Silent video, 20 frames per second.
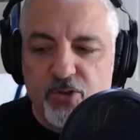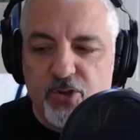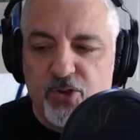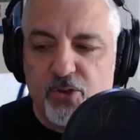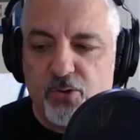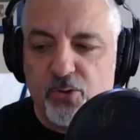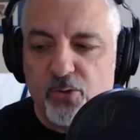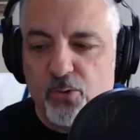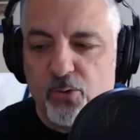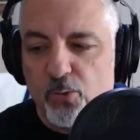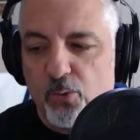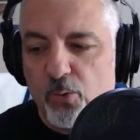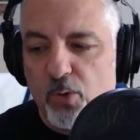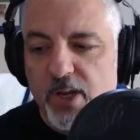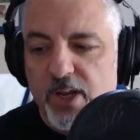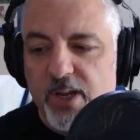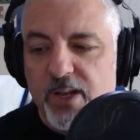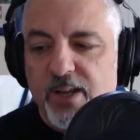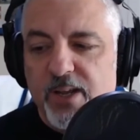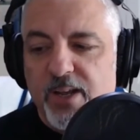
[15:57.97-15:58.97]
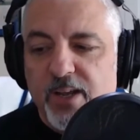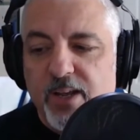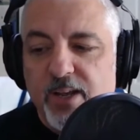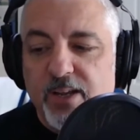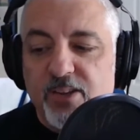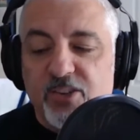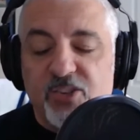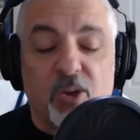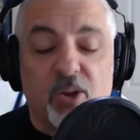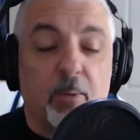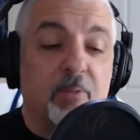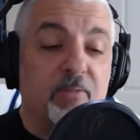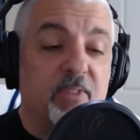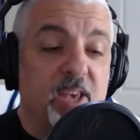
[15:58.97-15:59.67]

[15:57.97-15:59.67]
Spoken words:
to some of the